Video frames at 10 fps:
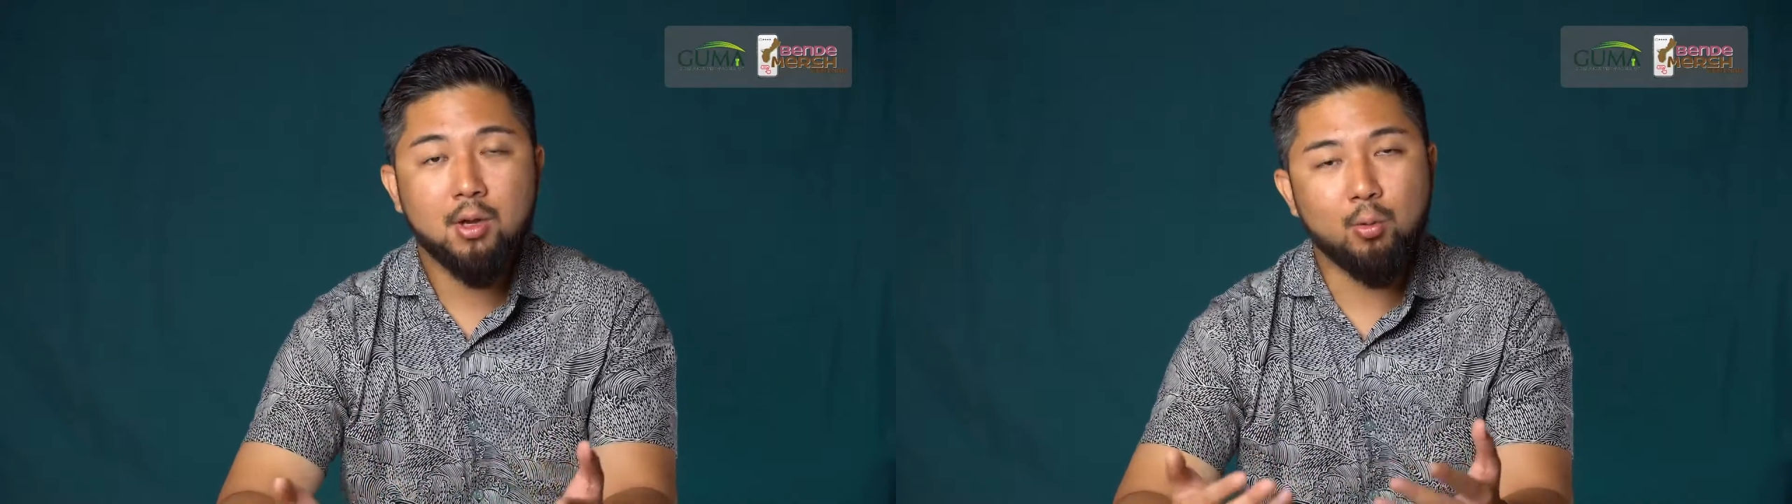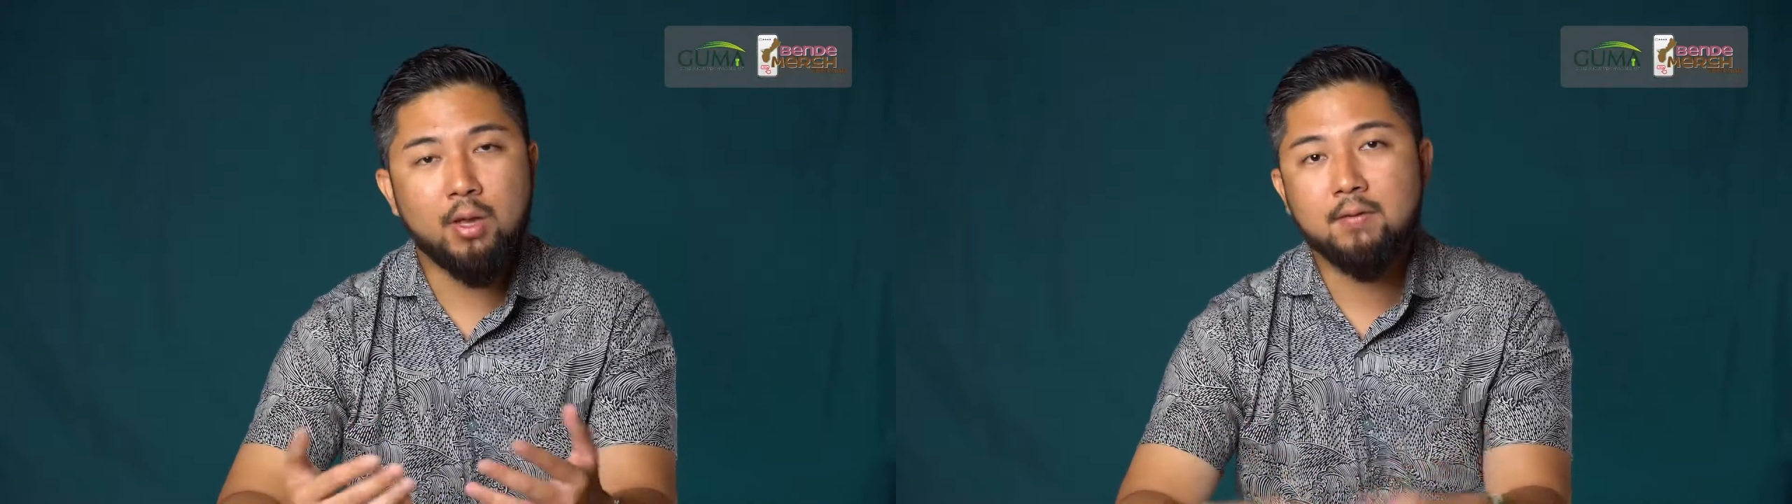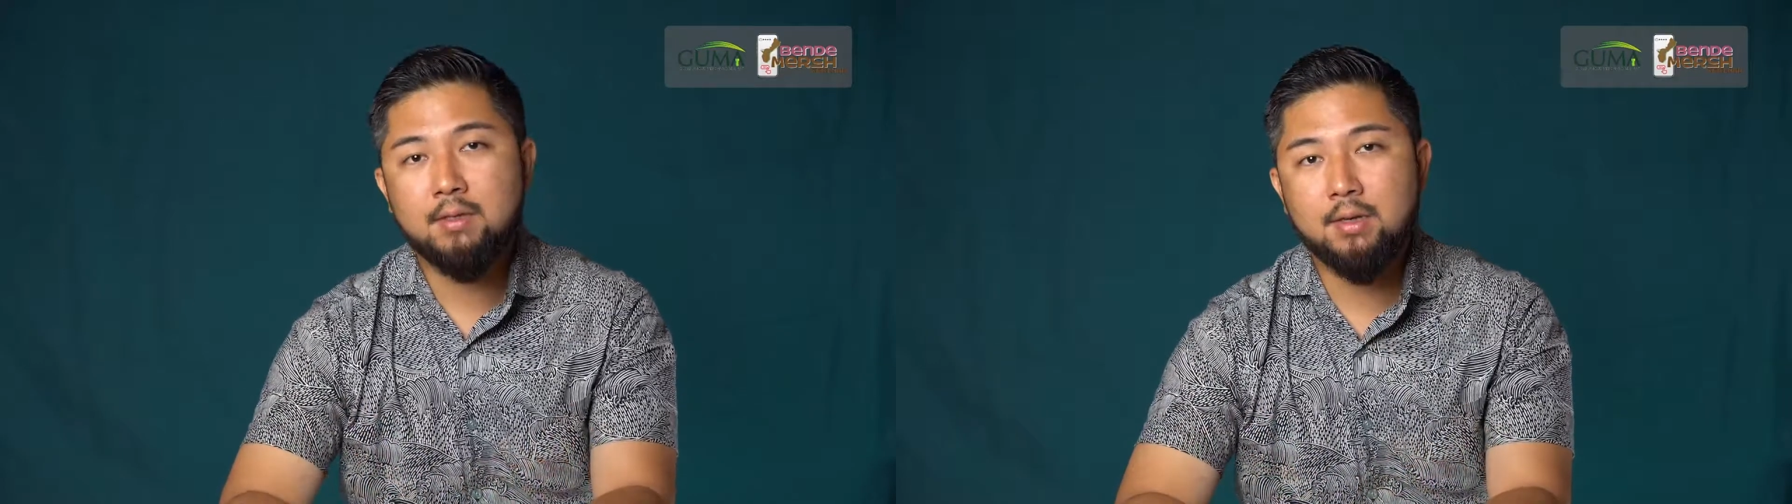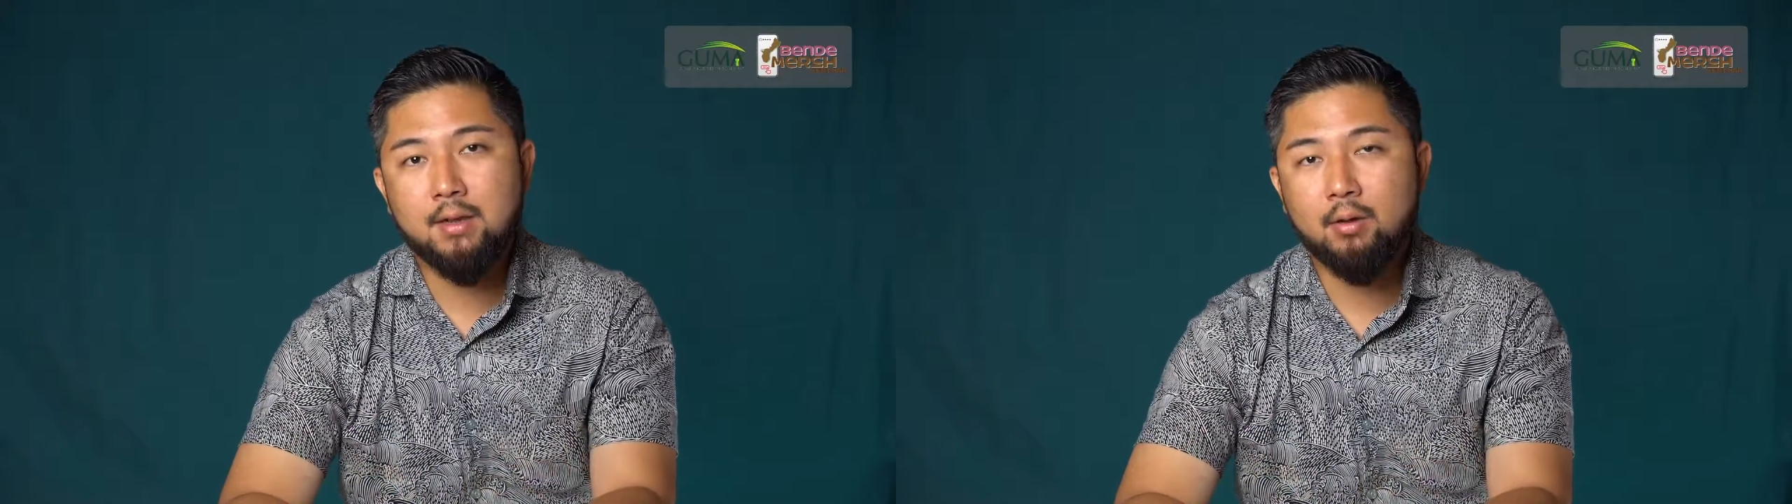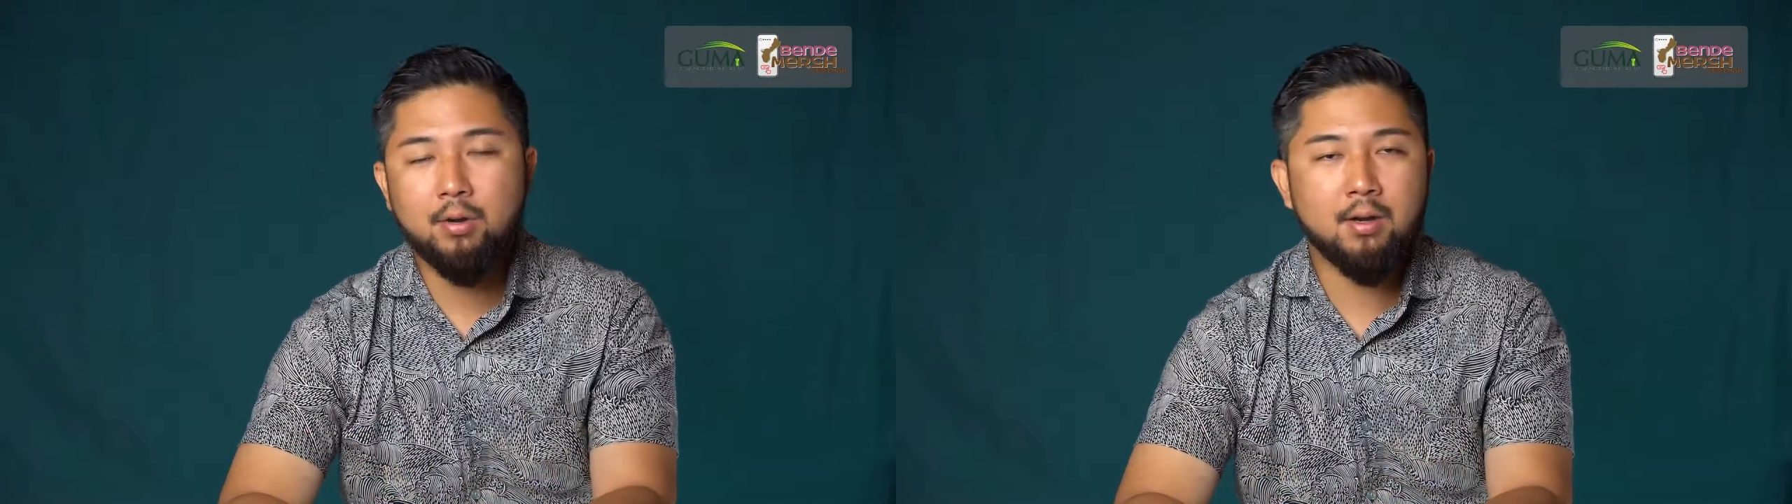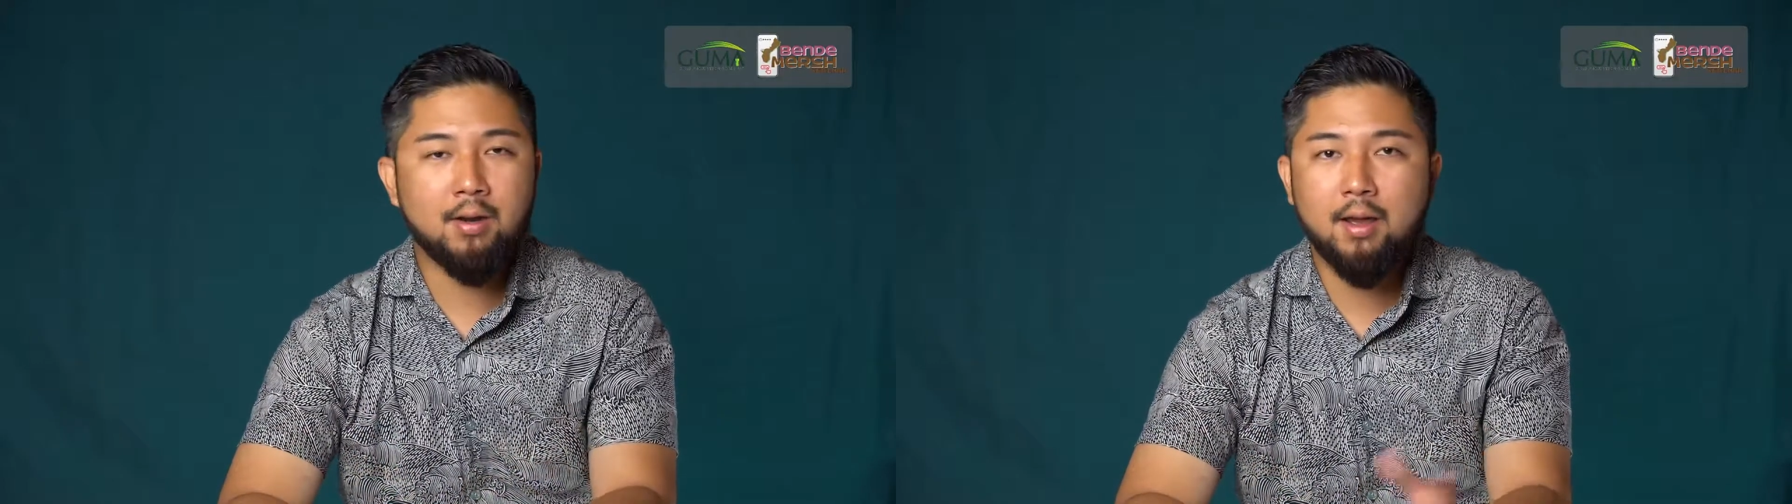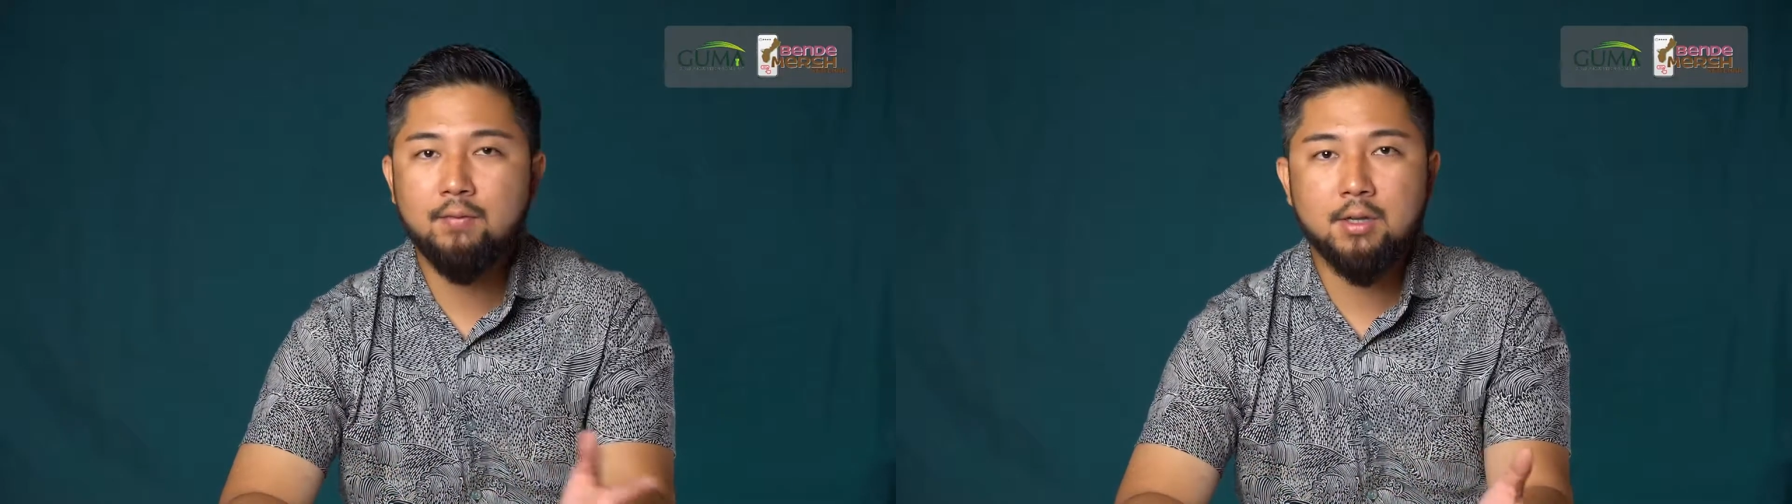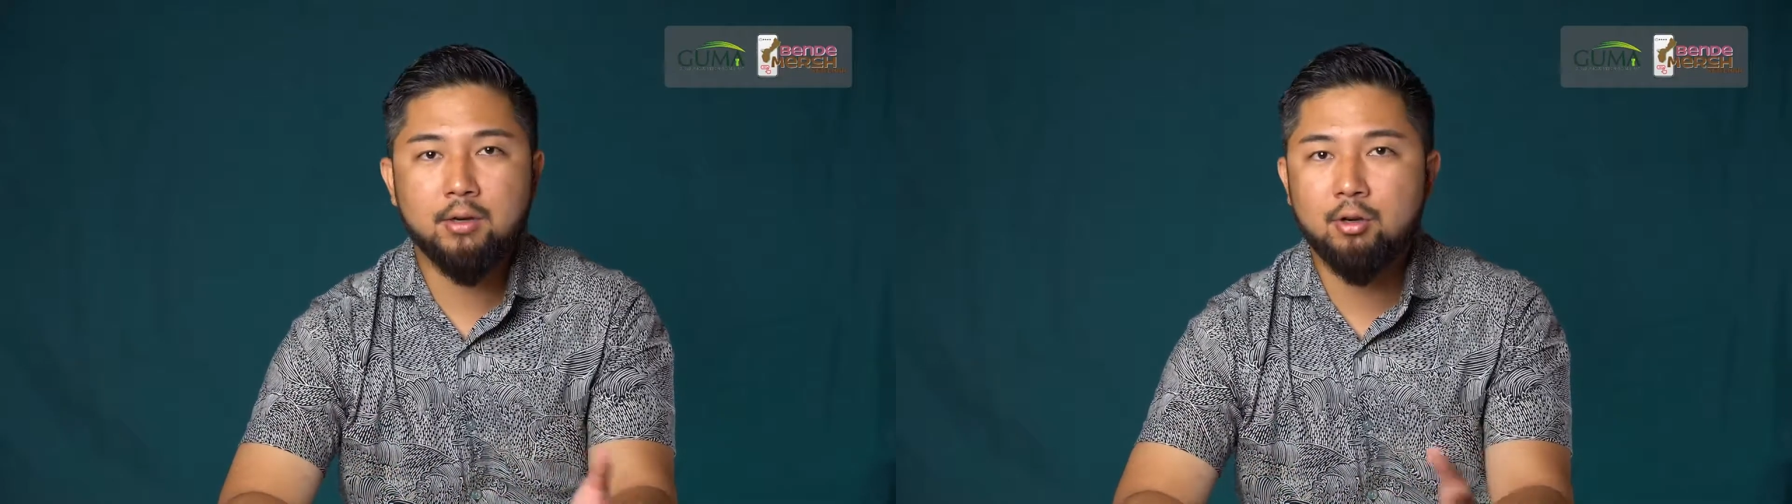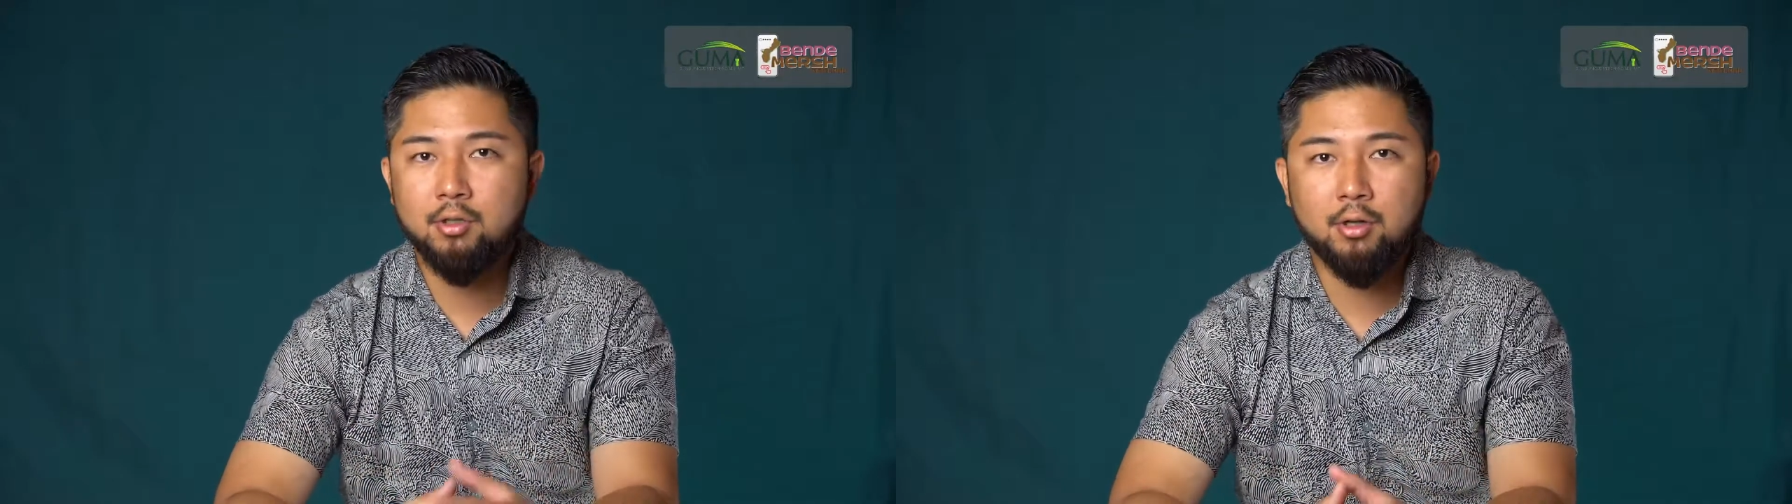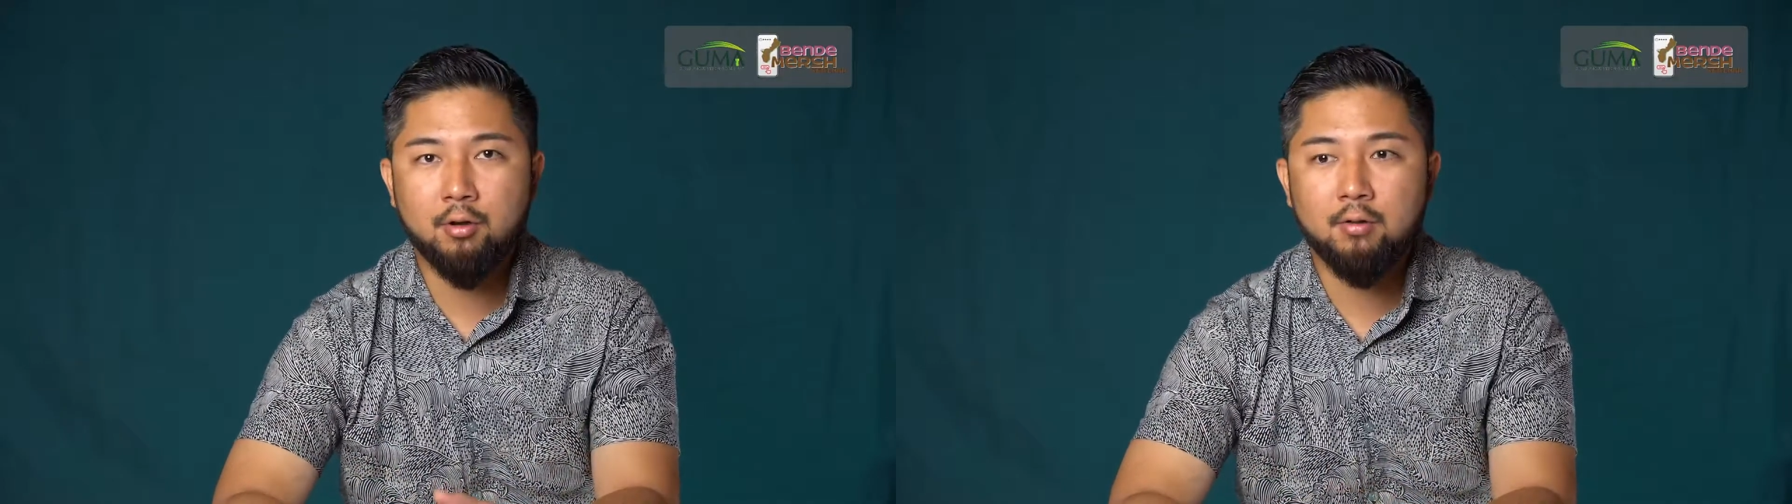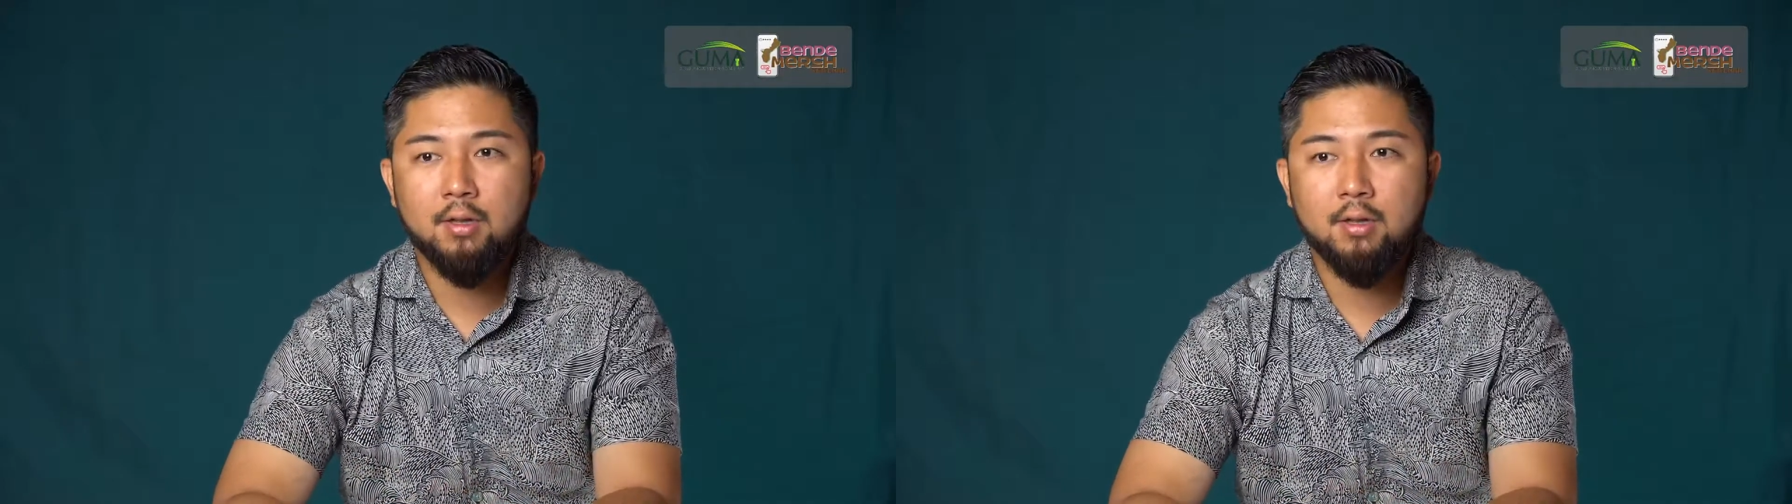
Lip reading: we have today that we didn't have 10 years ago.